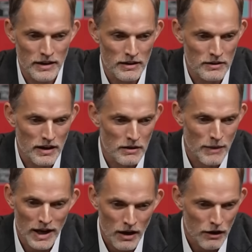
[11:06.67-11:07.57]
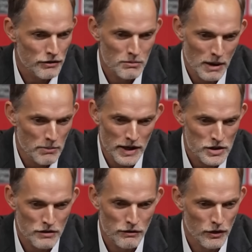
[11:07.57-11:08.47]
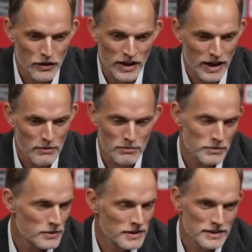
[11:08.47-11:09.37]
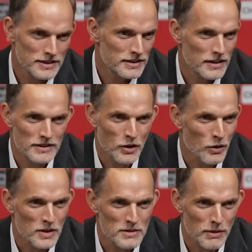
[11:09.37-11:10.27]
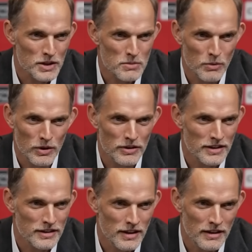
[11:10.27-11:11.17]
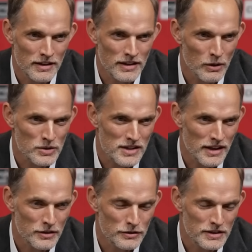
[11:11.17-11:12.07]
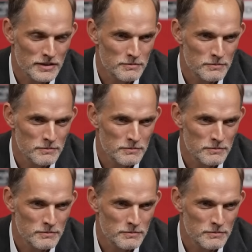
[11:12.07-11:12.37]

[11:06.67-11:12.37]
and, and my love and my passion for the game is, is always much more than, than the downside of it.